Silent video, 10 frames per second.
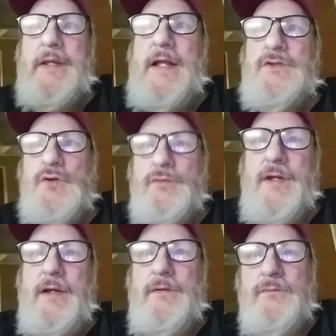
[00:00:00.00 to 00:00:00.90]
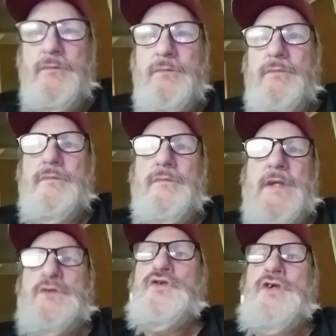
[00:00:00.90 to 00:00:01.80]
McCain's old town.
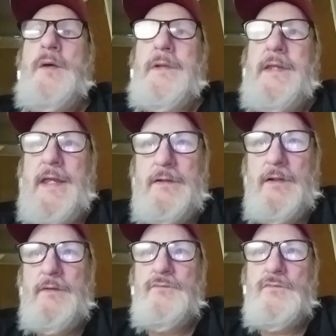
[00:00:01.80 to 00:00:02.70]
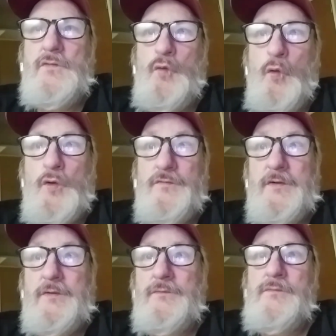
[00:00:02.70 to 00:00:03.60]
That's where John McCain lived,
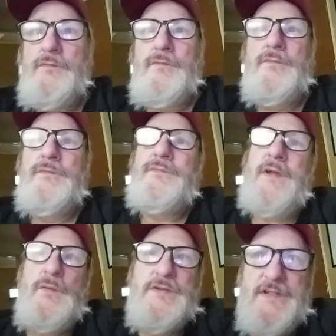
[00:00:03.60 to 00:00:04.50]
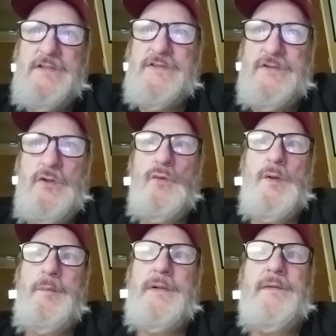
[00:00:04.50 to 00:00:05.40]
Cornville. They always said
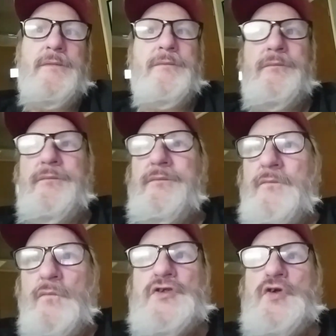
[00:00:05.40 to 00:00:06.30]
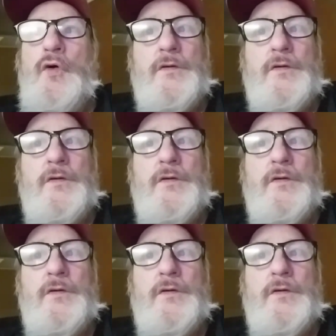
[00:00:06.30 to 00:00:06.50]
Sedona, but Which